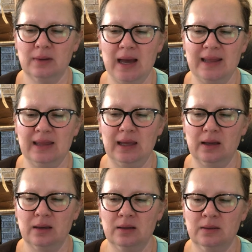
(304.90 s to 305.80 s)
I
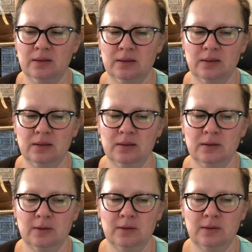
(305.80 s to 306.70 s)
think.
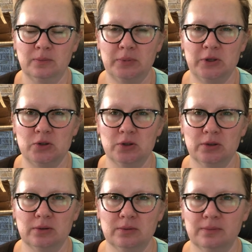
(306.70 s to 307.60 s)
Pretty sure.